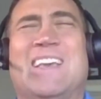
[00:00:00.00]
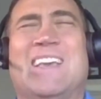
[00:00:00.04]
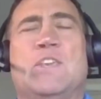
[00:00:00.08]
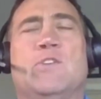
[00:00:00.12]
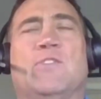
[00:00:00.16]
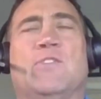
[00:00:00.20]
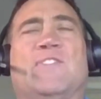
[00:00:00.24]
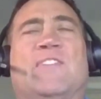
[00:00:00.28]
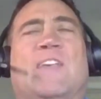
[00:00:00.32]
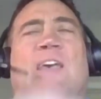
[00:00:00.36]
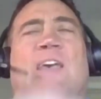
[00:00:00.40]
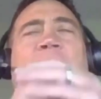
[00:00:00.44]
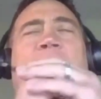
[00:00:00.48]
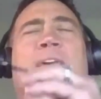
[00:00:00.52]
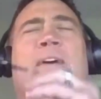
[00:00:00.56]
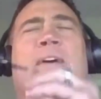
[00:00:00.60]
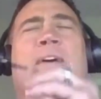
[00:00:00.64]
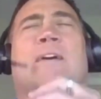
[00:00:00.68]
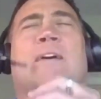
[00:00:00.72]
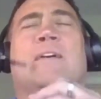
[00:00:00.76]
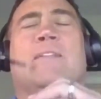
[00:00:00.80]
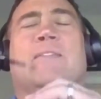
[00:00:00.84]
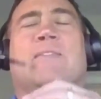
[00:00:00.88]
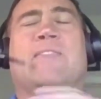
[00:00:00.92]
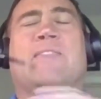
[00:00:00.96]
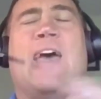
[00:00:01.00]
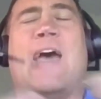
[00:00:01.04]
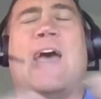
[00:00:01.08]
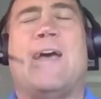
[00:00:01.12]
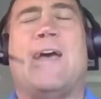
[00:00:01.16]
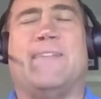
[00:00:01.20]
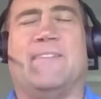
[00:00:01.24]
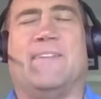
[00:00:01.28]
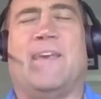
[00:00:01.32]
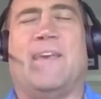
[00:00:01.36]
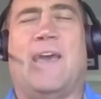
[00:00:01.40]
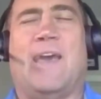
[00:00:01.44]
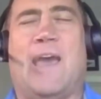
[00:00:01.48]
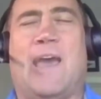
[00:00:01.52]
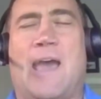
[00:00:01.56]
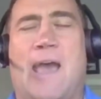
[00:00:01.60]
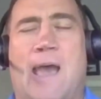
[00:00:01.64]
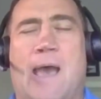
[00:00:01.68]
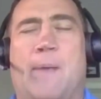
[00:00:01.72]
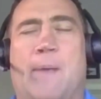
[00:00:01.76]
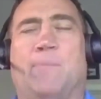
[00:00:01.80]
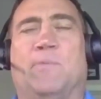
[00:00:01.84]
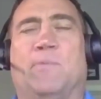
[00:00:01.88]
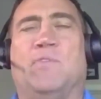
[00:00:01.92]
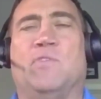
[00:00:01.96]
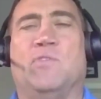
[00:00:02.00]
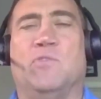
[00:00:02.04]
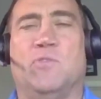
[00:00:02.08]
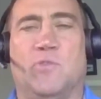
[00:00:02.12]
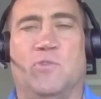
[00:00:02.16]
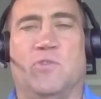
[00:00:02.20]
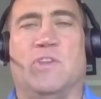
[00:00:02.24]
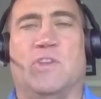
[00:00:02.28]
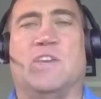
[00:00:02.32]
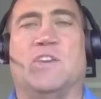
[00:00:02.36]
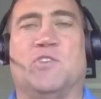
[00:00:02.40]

You say that's absolutely